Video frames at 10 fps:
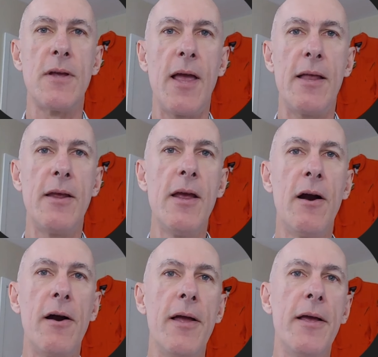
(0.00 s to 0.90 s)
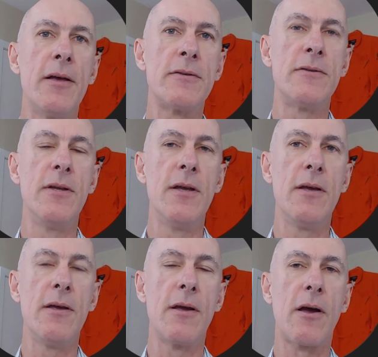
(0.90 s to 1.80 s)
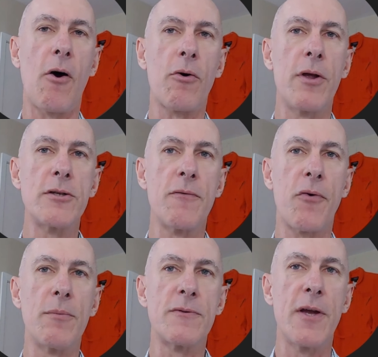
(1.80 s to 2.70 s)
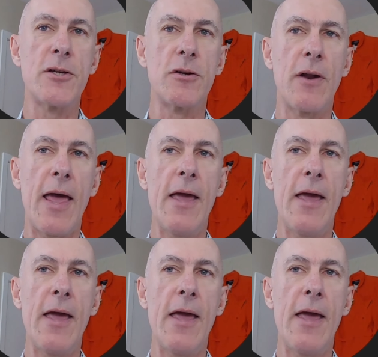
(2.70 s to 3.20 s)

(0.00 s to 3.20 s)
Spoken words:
And here is the calculation from station